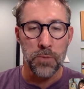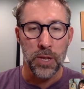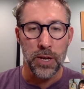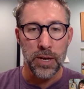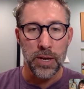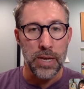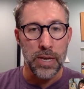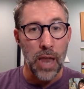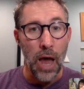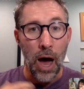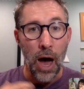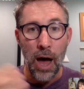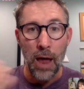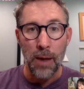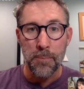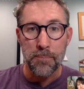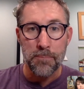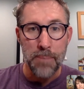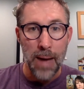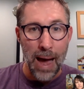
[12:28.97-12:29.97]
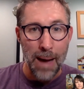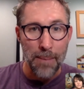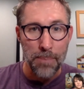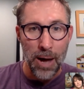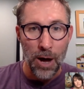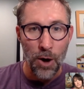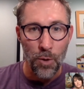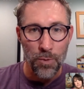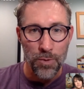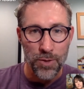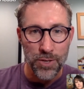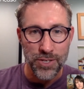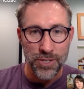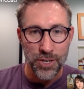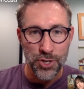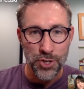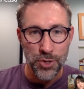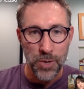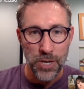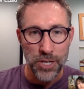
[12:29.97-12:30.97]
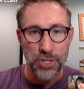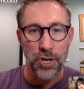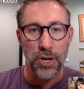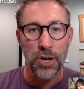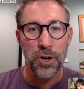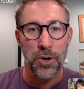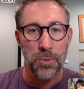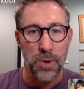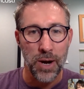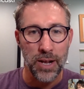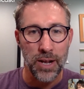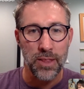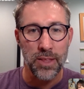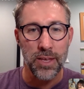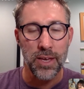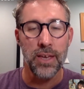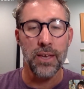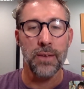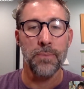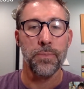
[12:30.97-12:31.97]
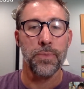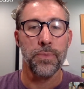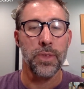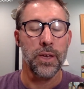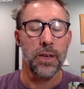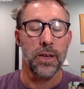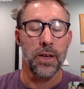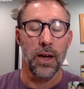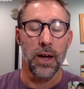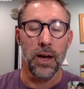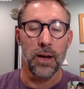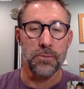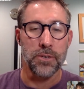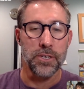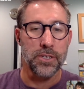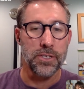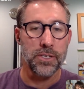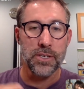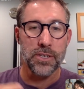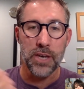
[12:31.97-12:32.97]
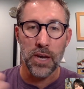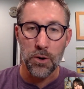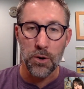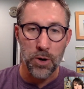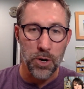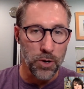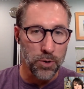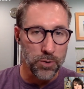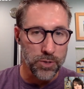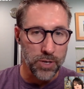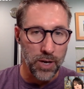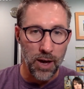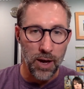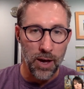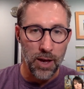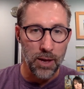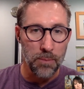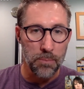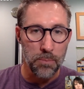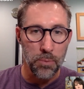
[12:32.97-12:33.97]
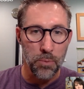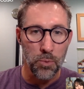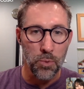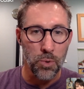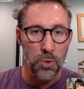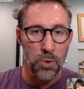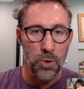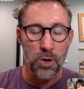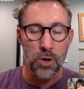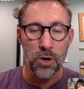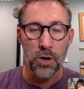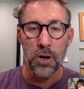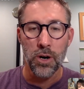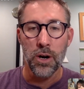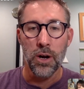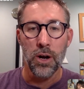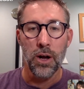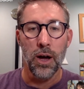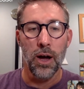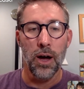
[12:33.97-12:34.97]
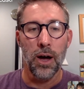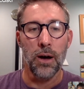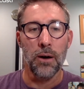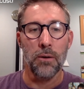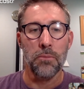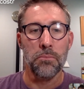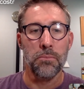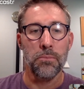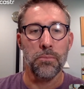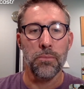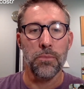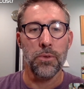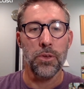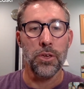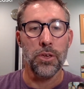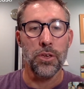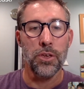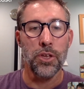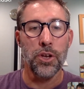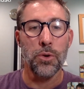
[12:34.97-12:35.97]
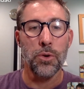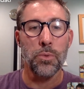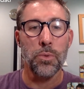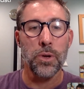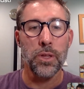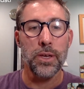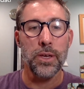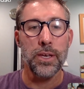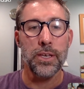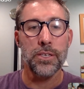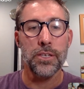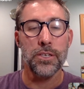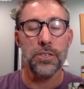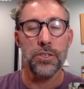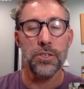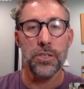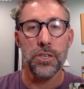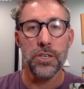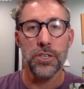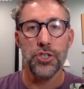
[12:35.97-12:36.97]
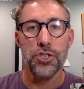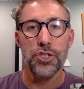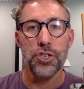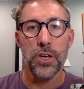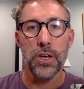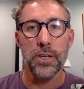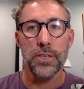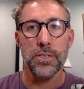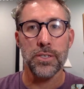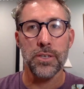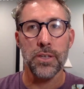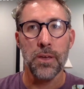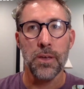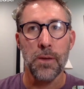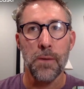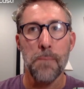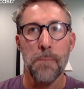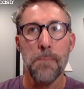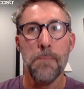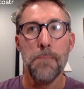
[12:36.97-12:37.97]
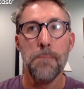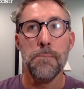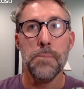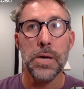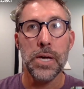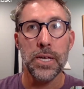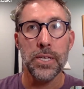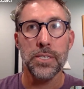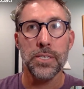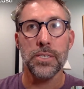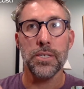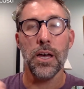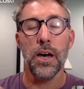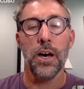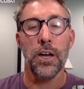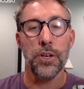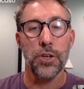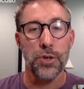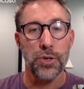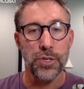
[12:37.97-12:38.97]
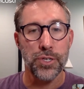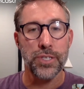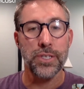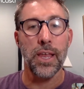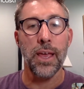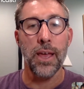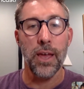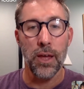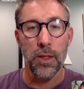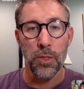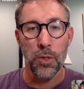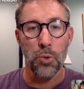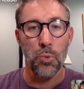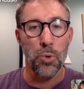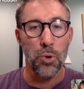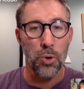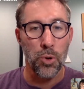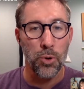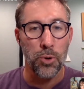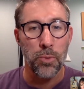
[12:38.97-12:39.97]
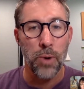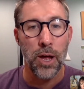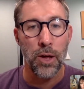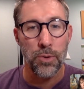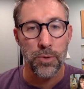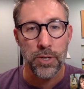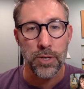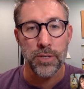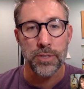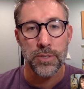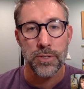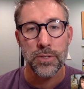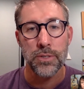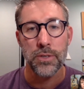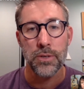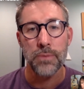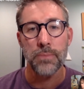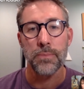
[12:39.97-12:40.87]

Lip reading: not map out the situation correctly, to stereotype, or really to just misunderstand the world around us.